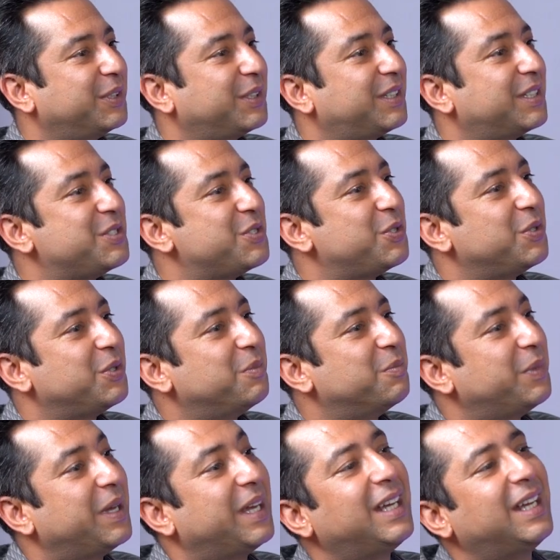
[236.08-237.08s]
the
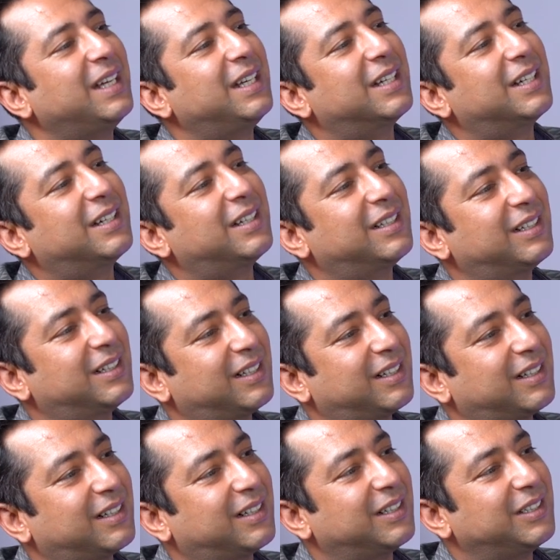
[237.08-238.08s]
consuming
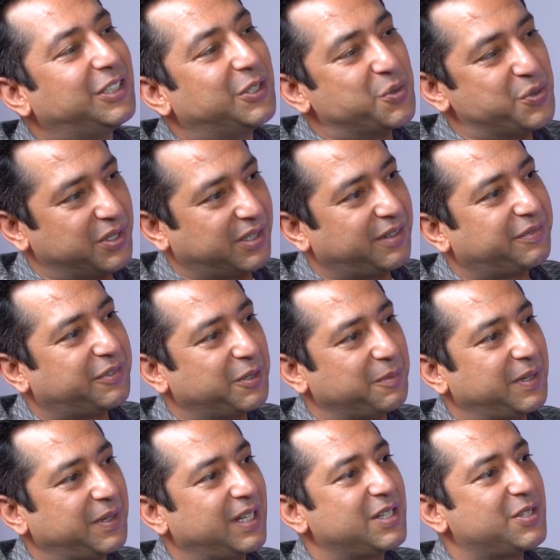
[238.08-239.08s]
user for
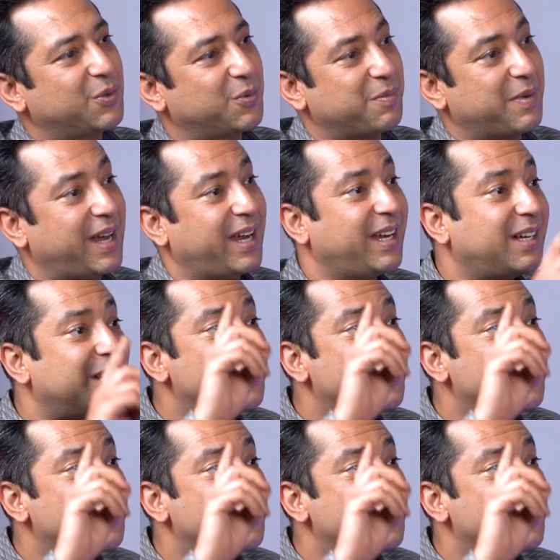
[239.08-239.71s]
me. So my